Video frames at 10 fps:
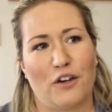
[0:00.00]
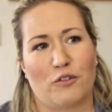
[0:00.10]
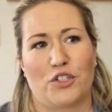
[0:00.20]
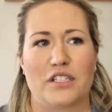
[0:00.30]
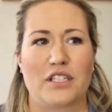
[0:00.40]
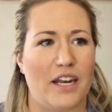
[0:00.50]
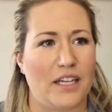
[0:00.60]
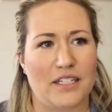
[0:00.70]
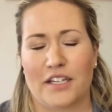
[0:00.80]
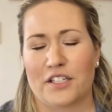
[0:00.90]
just getting
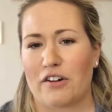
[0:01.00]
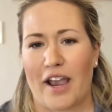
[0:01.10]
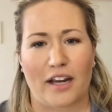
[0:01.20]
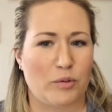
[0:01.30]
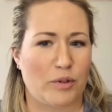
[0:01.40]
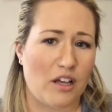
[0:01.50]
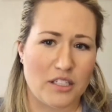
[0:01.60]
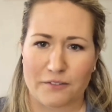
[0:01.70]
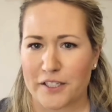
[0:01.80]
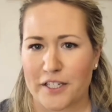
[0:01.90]
to interact with all
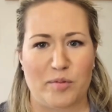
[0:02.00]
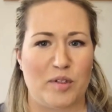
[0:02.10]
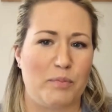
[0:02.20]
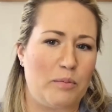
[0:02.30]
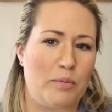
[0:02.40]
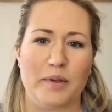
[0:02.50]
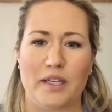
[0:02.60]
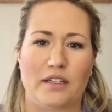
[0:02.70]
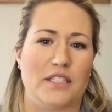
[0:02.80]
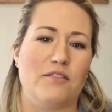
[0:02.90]
different types of people,
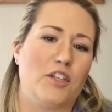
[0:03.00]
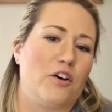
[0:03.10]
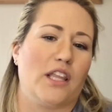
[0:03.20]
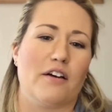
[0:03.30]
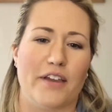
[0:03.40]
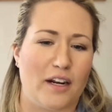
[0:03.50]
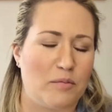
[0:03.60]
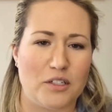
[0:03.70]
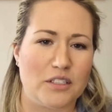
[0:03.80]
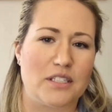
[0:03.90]
because even though I love
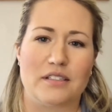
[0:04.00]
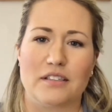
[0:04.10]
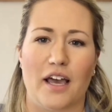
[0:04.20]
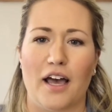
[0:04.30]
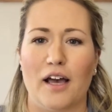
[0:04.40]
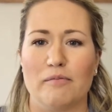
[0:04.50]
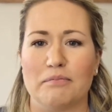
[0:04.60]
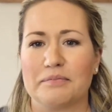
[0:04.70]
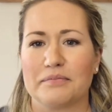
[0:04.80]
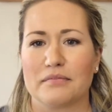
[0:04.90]
animals,
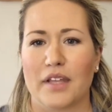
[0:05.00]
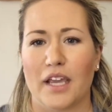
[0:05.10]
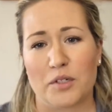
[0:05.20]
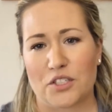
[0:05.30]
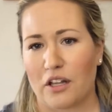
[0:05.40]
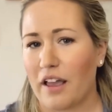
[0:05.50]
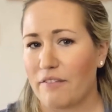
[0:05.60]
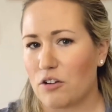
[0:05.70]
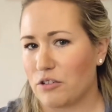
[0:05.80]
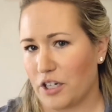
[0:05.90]
animals all have
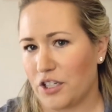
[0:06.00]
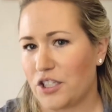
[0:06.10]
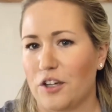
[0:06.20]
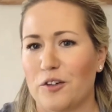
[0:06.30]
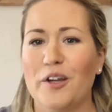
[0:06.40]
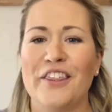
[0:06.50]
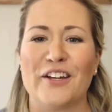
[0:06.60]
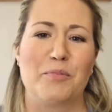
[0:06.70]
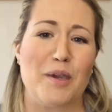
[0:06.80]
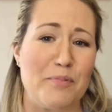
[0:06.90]
owners. So
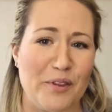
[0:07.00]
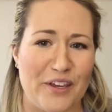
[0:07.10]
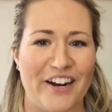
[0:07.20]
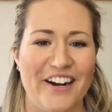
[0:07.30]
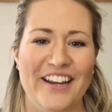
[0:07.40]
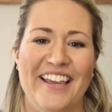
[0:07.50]
there's people there.